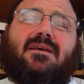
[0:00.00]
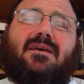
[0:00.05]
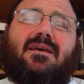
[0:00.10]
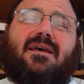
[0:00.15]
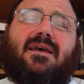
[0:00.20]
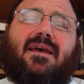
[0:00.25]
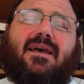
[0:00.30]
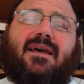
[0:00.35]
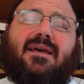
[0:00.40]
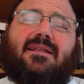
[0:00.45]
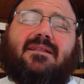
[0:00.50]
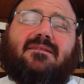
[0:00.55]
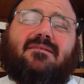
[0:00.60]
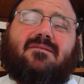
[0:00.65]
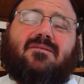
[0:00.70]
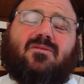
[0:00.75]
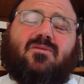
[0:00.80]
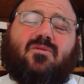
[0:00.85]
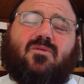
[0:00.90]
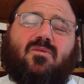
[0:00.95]
and
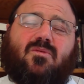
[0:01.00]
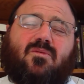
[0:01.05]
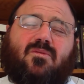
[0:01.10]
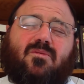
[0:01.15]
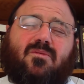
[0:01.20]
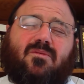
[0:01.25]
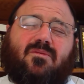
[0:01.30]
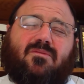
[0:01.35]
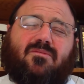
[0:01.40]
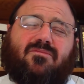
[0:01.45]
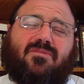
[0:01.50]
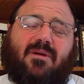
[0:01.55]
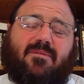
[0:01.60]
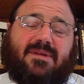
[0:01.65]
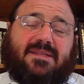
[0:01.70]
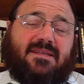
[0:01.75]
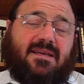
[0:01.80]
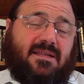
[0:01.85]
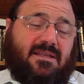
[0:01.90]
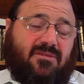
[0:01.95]
Rabbi
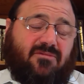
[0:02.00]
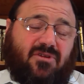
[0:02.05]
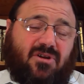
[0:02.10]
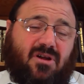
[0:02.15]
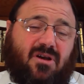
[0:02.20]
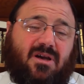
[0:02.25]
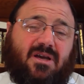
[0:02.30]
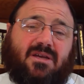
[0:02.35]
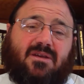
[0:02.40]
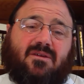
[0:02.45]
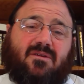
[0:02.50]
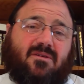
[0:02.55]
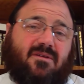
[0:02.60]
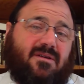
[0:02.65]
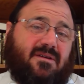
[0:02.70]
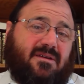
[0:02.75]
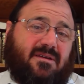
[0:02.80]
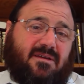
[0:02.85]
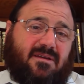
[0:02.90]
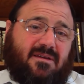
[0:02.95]
Tendler and I
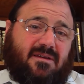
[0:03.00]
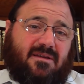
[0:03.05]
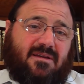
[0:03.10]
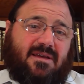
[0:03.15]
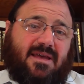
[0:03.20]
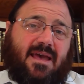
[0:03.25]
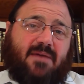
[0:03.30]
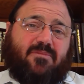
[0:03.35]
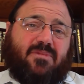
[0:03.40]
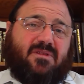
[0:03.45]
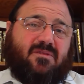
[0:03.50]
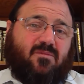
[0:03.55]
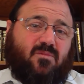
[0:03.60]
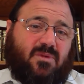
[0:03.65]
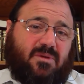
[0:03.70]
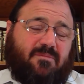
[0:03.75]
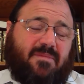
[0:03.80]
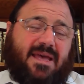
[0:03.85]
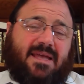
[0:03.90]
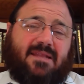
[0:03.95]

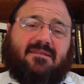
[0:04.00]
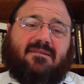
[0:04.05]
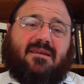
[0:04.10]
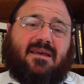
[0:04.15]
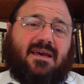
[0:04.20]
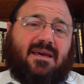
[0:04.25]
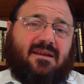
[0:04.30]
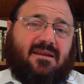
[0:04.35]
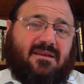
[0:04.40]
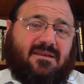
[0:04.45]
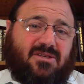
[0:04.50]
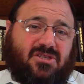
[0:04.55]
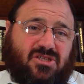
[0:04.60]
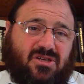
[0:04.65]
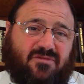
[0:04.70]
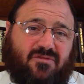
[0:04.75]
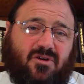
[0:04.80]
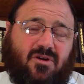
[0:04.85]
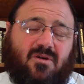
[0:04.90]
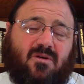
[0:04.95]
we met at a
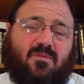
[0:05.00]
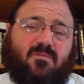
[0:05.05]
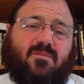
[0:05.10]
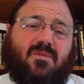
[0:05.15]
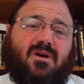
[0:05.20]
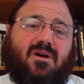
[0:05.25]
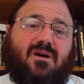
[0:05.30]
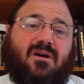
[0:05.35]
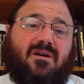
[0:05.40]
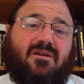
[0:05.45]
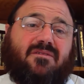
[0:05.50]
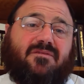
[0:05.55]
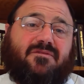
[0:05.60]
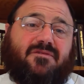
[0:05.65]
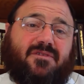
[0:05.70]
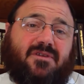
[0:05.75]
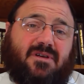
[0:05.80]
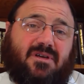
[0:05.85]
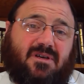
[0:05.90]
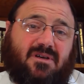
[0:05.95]
Shiva home of
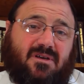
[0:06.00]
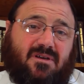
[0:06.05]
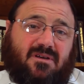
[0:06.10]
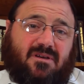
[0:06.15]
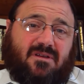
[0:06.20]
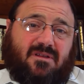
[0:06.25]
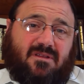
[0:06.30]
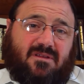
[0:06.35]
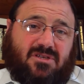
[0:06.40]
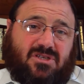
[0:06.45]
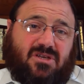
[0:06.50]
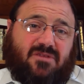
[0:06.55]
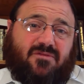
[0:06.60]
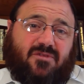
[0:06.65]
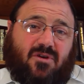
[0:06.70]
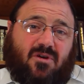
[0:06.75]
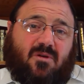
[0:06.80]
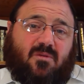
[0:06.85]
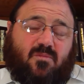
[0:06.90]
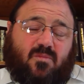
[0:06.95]
the Shiva
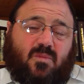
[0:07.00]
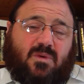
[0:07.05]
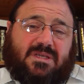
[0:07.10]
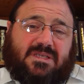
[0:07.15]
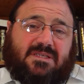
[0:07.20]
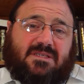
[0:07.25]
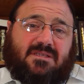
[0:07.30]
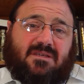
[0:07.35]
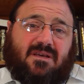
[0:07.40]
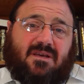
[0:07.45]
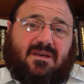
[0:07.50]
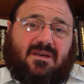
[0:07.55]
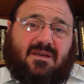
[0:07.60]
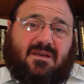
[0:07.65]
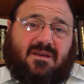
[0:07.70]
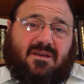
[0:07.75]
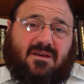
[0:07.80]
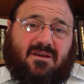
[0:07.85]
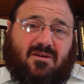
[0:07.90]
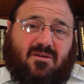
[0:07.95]
home was
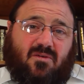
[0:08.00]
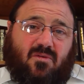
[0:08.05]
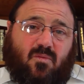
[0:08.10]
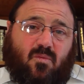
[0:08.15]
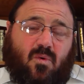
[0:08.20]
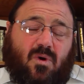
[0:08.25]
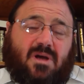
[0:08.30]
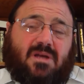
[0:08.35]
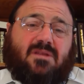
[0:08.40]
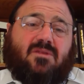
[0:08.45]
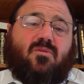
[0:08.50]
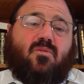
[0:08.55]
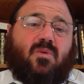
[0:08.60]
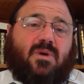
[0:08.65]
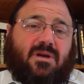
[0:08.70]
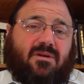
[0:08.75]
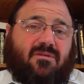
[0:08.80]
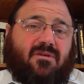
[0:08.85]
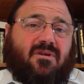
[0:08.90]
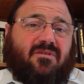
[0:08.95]
One
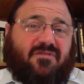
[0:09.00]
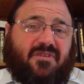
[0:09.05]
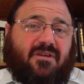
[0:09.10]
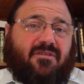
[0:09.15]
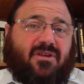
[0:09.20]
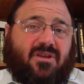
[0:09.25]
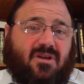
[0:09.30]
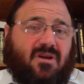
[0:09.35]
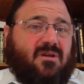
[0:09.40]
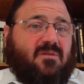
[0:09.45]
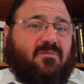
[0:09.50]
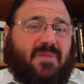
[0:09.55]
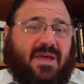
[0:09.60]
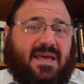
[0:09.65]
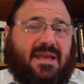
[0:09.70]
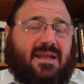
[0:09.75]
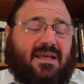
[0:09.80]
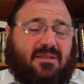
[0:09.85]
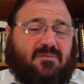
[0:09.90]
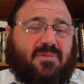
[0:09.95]
where a very young
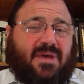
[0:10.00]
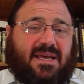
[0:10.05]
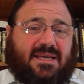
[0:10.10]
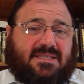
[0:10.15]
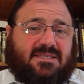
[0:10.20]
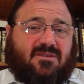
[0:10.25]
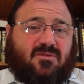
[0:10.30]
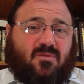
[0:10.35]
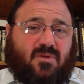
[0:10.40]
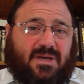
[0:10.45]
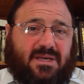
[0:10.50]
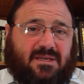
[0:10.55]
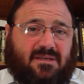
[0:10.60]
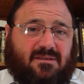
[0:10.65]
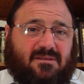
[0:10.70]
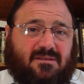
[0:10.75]
man had passed away,